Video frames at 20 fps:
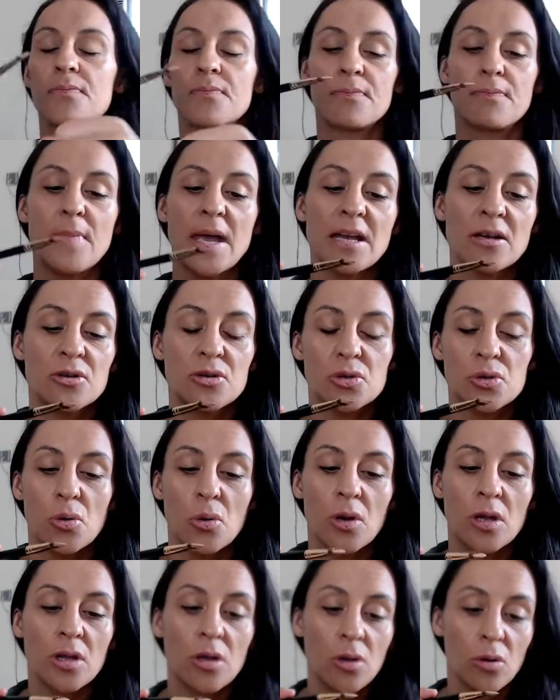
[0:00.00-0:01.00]
make
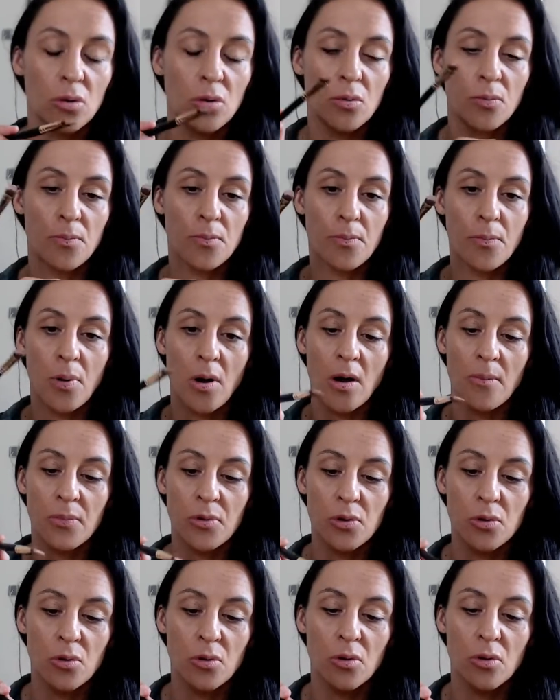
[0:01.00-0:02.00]
sure you pop
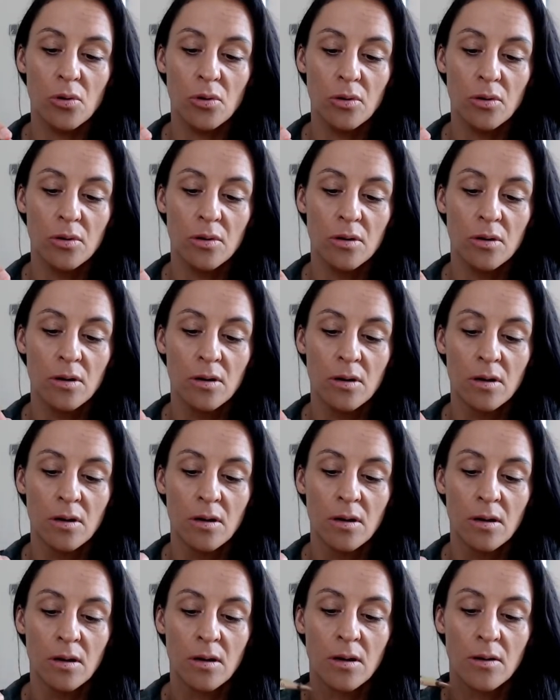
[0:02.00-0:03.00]
your
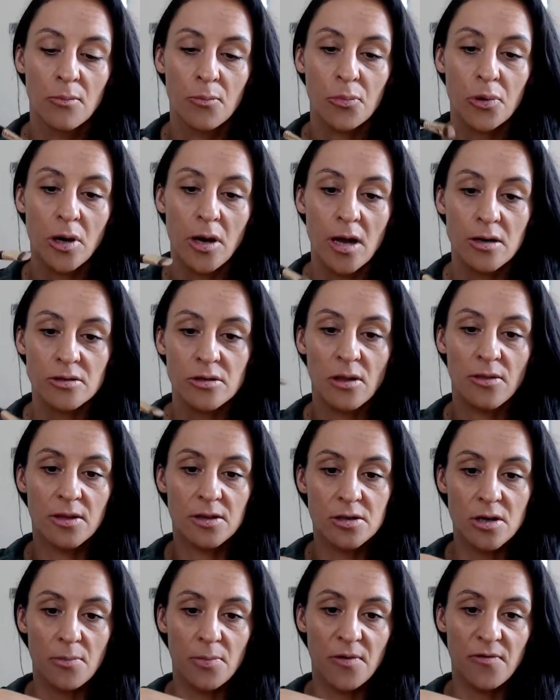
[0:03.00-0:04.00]
product on the
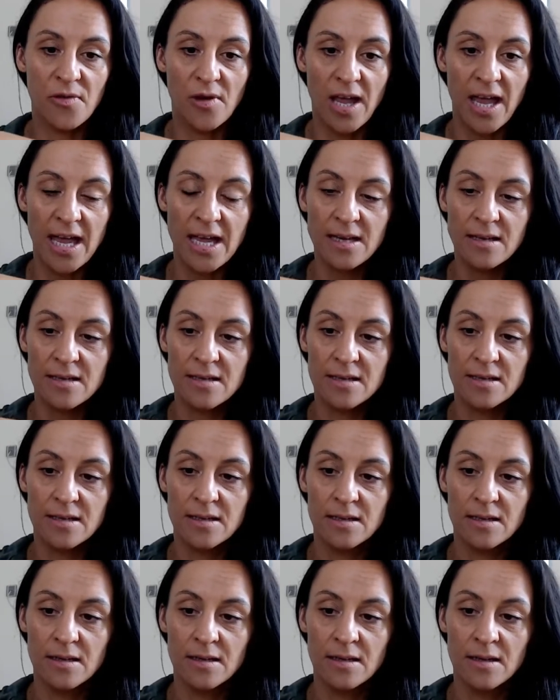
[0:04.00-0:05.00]
top of your hand,
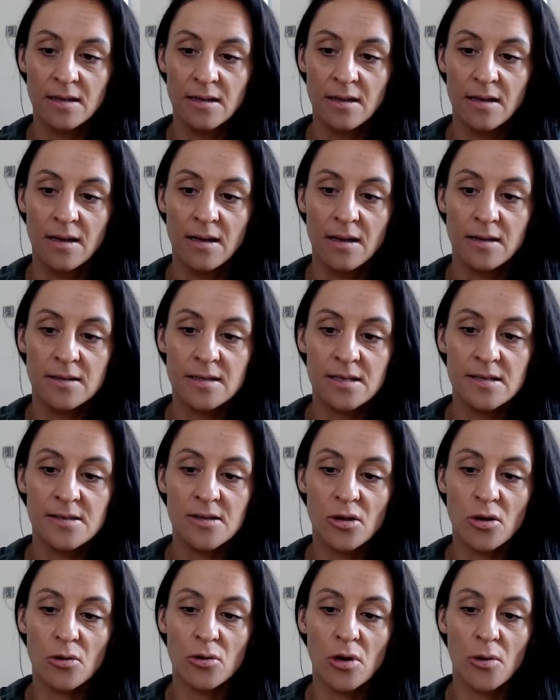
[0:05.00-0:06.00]
just
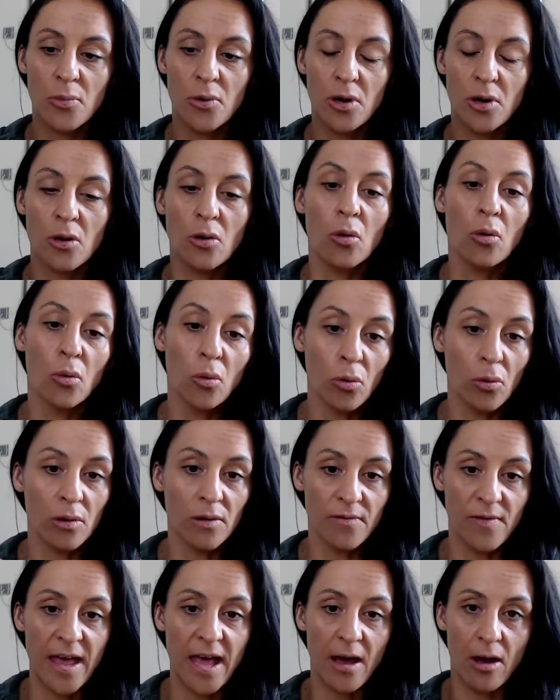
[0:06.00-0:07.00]
so you're not putting all
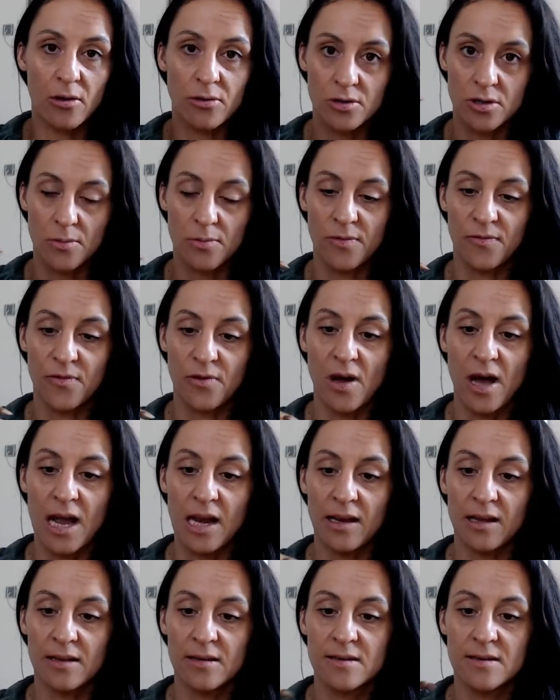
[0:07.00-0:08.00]
of that on top of your
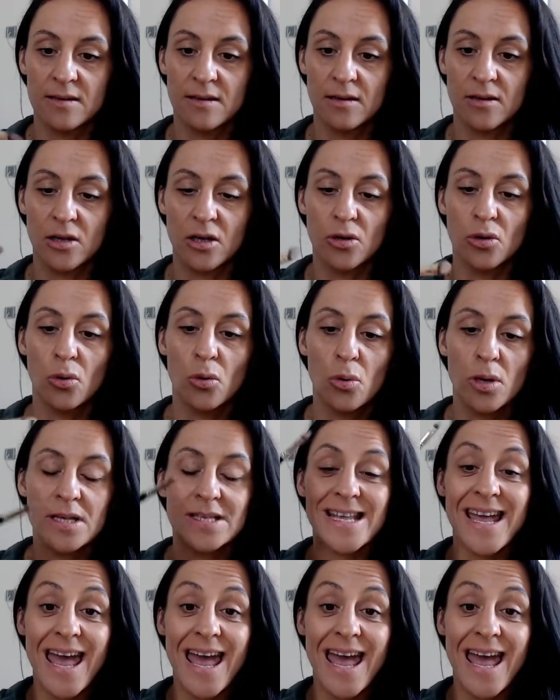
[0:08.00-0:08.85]
eyelid. You can always